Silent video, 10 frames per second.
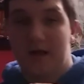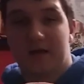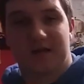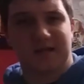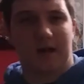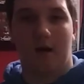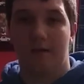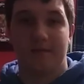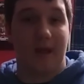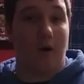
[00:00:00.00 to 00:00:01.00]
because like
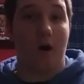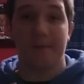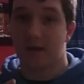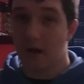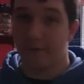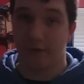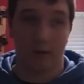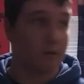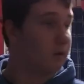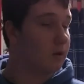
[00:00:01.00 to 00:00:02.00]
now I'll be
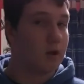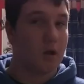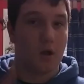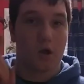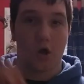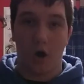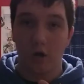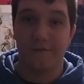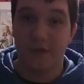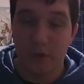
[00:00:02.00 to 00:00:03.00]
covering Call
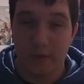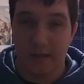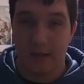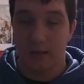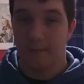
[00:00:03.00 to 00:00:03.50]
of Duty,